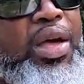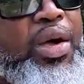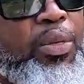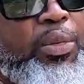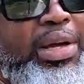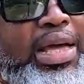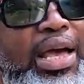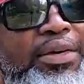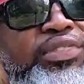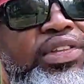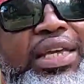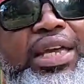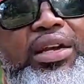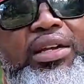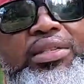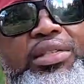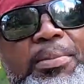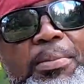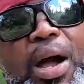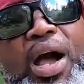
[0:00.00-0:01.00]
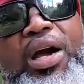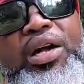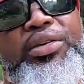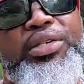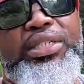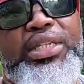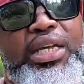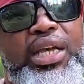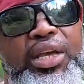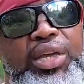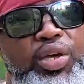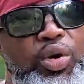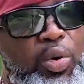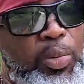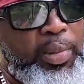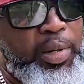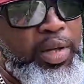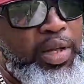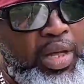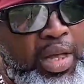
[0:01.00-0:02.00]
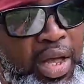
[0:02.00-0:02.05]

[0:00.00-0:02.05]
we have to get a democracy in Cuba